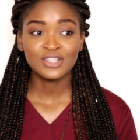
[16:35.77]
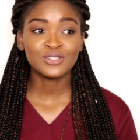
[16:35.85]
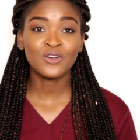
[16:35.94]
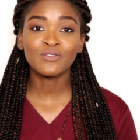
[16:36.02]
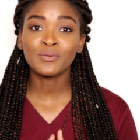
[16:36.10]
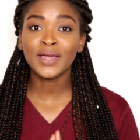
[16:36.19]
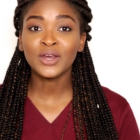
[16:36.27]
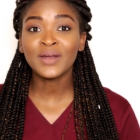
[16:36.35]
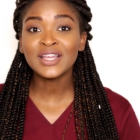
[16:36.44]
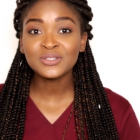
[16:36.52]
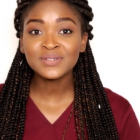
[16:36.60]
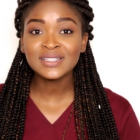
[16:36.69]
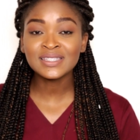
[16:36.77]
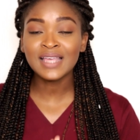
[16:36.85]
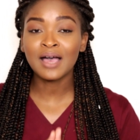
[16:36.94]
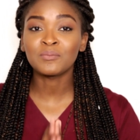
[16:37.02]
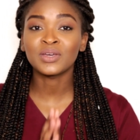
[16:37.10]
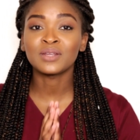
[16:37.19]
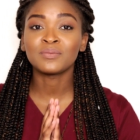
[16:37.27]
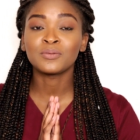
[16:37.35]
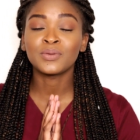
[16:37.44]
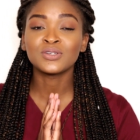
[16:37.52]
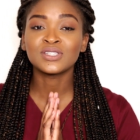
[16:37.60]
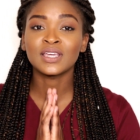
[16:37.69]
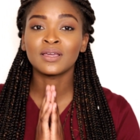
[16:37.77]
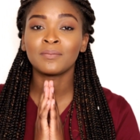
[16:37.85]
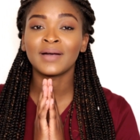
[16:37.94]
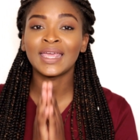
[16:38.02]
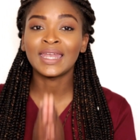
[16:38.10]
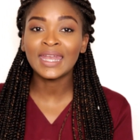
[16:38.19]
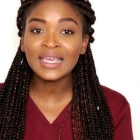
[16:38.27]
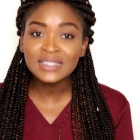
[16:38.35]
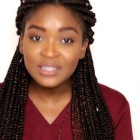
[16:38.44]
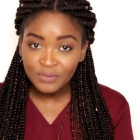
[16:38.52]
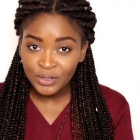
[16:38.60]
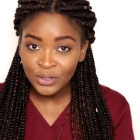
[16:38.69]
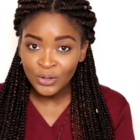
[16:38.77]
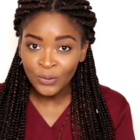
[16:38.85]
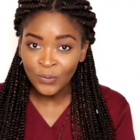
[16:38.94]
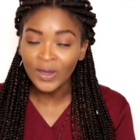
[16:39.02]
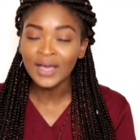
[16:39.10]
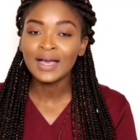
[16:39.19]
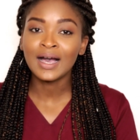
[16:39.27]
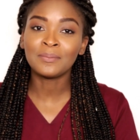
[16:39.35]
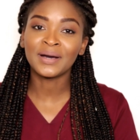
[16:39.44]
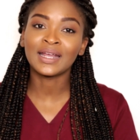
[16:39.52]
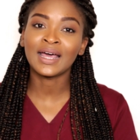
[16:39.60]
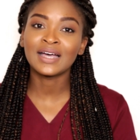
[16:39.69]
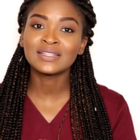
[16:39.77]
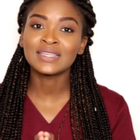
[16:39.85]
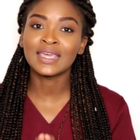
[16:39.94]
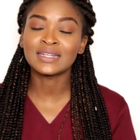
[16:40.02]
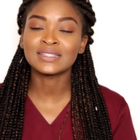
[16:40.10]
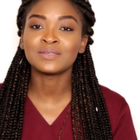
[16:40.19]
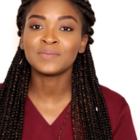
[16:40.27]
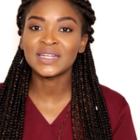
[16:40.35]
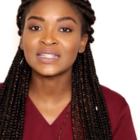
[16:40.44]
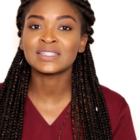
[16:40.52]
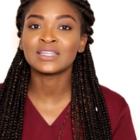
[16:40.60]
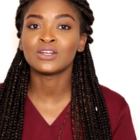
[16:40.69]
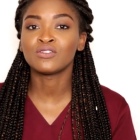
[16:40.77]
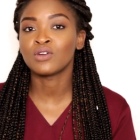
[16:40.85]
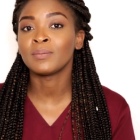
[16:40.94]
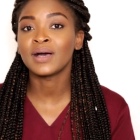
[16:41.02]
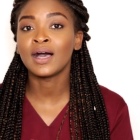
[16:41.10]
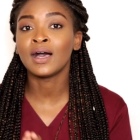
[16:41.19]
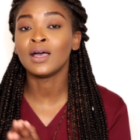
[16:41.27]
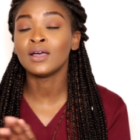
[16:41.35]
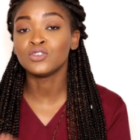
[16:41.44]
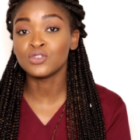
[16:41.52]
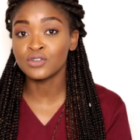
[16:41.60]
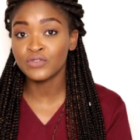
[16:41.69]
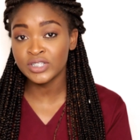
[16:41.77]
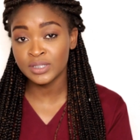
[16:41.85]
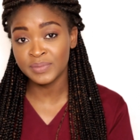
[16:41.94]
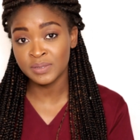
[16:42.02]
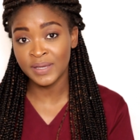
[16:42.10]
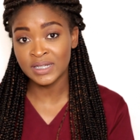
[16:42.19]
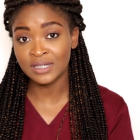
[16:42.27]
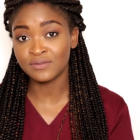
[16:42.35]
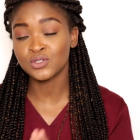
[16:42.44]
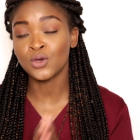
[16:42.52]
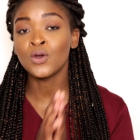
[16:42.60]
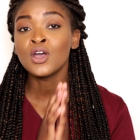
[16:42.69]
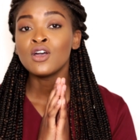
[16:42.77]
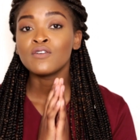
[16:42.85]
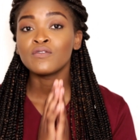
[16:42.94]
So for my graduates, I'm going to be posting my next video about how to get into medicine from a university perspective. So